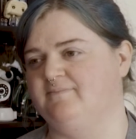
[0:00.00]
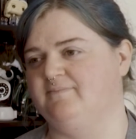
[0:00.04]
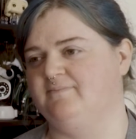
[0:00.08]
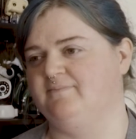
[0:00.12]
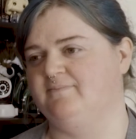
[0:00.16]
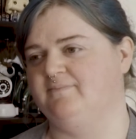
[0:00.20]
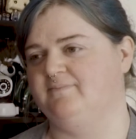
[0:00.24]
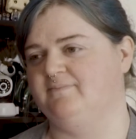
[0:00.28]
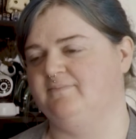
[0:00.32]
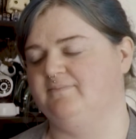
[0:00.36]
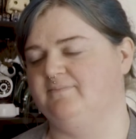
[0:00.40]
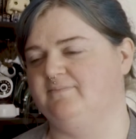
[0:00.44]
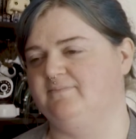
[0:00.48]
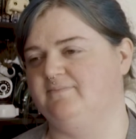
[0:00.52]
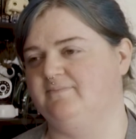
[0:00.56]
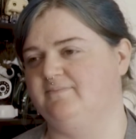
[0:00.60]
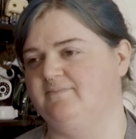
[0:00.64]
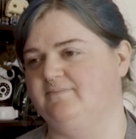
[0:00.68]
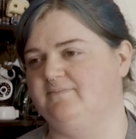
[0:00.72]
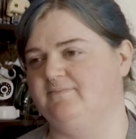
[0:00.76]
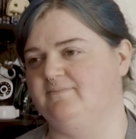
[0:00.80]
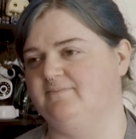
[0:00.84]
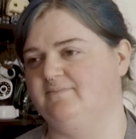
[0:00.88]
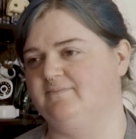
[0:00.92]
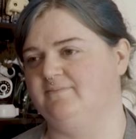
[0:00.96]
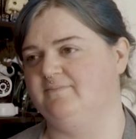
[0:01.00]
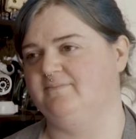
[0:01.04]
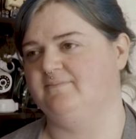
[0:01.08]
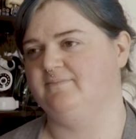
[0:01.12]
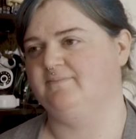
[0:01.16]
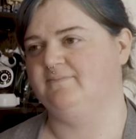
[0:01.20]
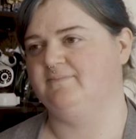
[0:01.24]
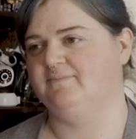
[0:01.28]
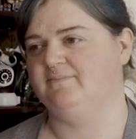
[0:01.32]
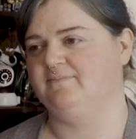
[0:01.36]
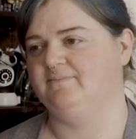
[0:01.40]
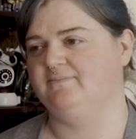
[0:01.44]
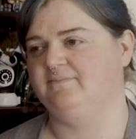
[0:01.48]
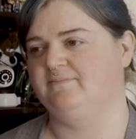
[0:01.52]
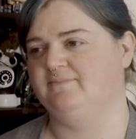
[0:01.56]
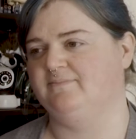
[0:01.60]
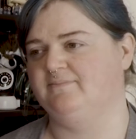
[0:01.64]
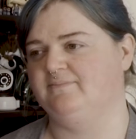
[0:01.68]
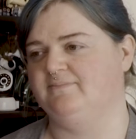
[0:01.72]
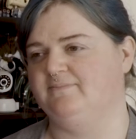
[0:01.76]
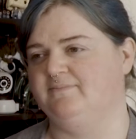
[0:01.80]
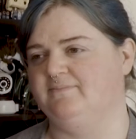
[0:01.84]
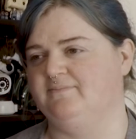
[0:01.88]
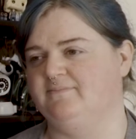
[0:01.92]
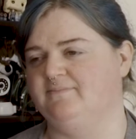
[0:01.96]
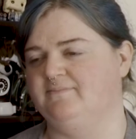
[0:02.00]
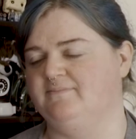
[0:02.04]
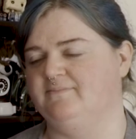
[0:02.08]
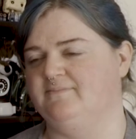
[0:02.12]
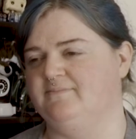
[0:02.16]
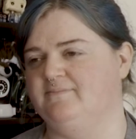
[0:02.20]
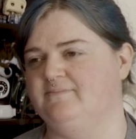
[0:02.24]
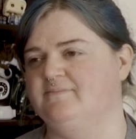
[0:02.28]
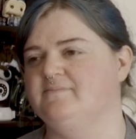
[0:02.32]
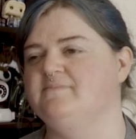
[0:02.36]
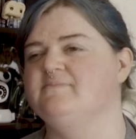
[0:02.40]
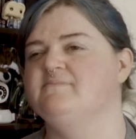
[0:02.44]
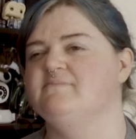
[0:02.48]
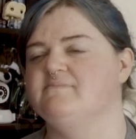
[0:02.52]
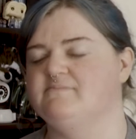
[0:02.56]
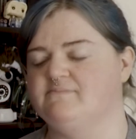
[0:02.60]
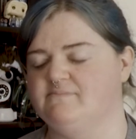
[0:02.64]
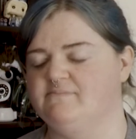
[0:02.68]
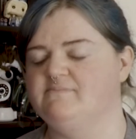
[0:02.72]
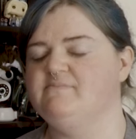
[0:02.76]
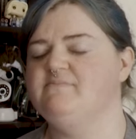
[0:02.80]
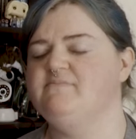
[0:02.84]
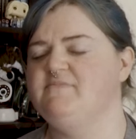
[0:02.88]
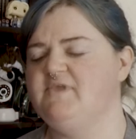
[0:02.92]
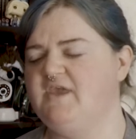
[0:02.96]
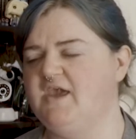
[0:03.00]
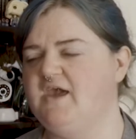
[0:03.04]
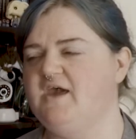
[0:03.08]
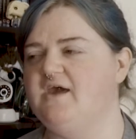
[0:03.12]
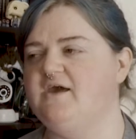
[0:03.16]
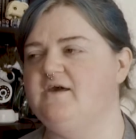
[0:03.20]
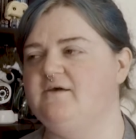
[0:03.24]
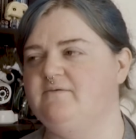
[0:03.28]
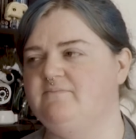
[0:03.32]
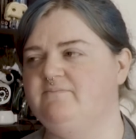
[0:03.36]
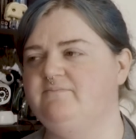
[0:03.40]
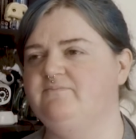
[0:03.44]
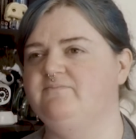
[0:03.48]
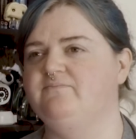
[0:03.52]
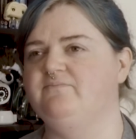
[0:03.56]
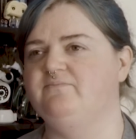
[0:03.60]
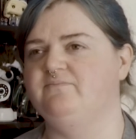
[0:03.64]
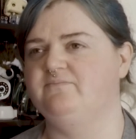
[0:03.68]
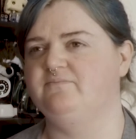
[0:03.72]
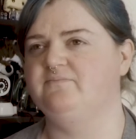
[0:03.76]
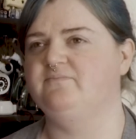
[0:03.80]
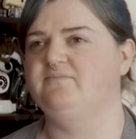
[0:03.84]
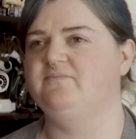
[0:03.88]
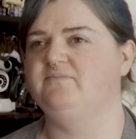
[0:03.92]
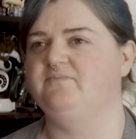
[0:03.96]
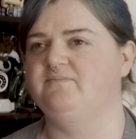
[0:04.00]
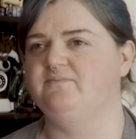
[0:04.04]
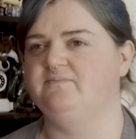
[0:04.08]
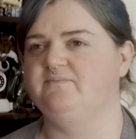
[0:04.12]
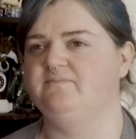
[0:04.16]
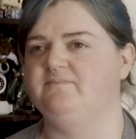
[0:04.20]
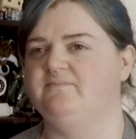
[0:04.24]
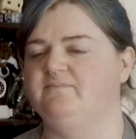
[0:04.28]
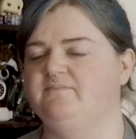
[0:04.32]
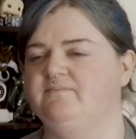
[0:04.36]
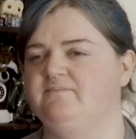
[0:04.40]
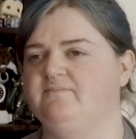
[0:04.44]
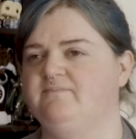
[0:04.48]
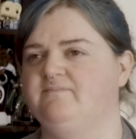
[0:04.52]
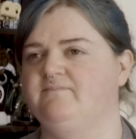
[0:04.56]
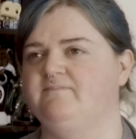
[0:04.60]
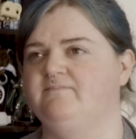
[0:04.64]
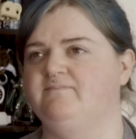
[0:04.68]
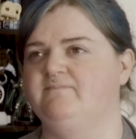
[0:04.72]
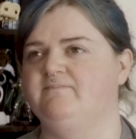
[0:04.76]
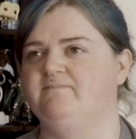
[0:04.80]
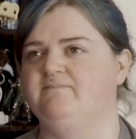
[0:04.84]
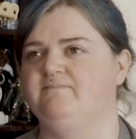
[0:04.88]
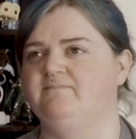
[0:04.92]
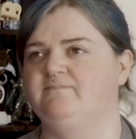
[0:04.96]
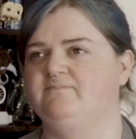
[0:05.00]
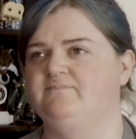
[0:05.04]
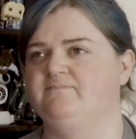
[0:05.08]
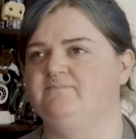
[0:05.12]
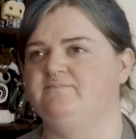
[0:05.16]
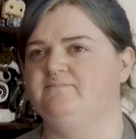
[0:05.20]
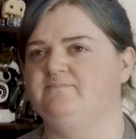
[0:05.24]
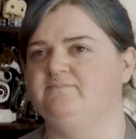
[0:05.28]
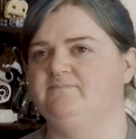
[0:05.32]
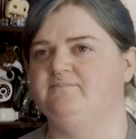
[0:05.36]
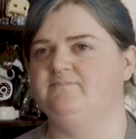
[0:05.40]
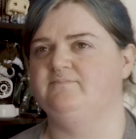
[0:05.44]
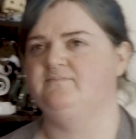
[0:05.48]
(not speaking)